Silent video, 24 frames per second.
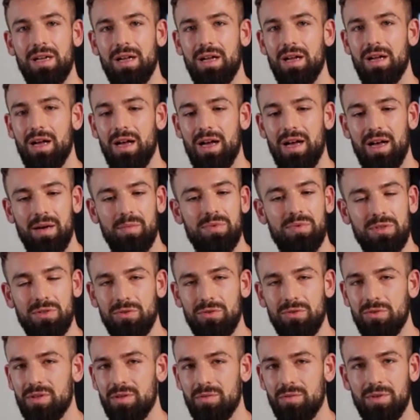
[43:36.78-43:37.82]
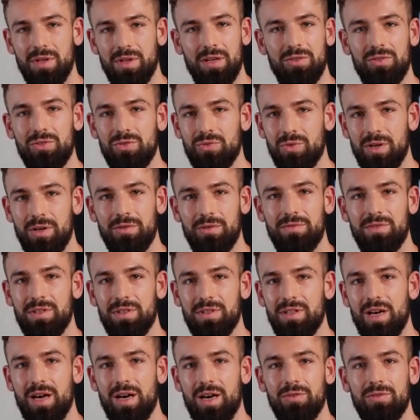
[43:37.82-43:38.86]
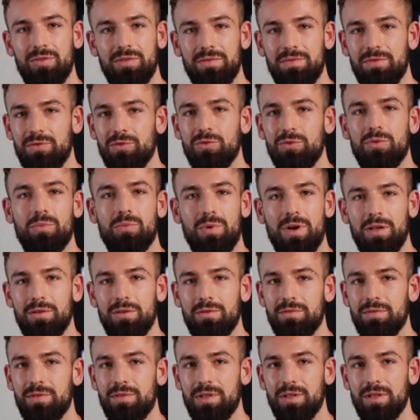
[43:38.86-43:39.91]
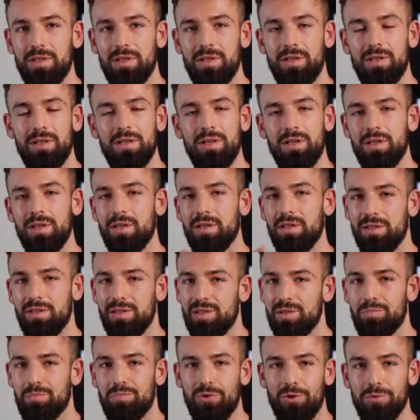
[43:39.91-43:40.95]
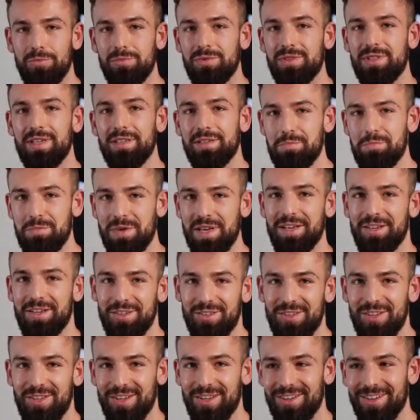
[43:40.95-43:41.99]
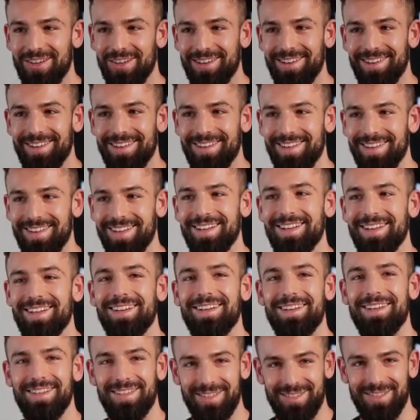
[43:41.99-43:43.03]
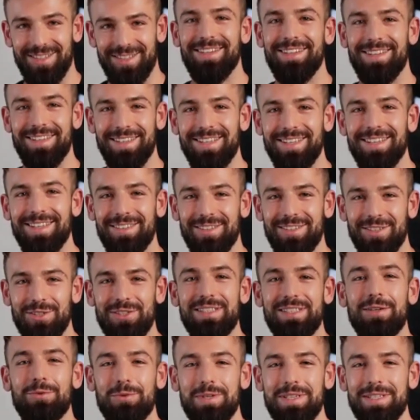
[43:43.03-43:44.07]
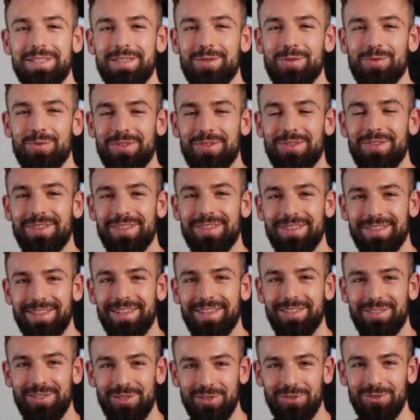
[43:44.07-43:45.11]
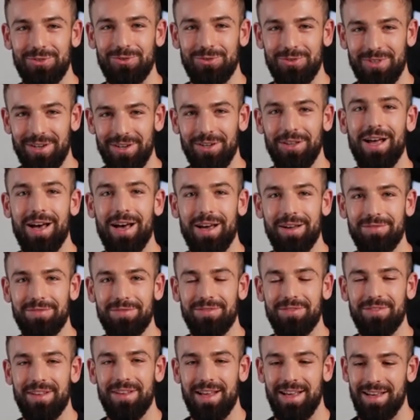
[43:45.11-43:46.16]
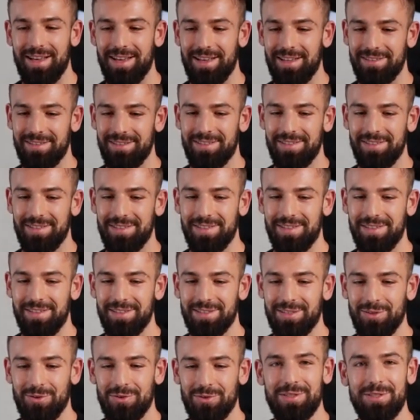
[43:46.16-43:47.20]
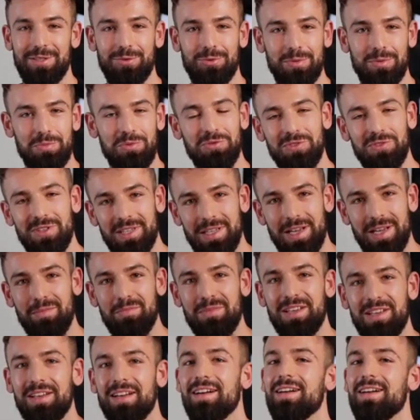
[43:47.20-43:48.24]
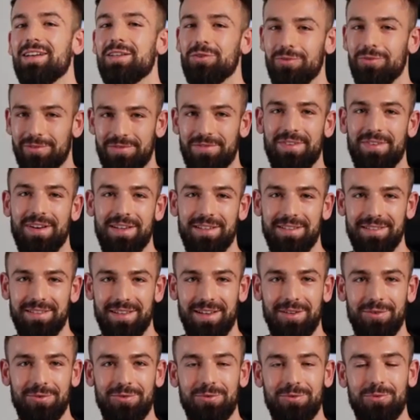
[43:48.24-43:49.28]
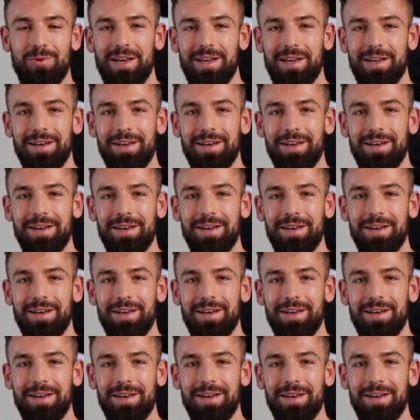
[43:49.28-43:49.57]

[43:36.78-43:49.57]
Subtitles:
absolutely, without a shred of the doubt, if you're one of the sperms that made it here, there is a reason that you are alive. And as long as you remove the numbing, you'll find out why.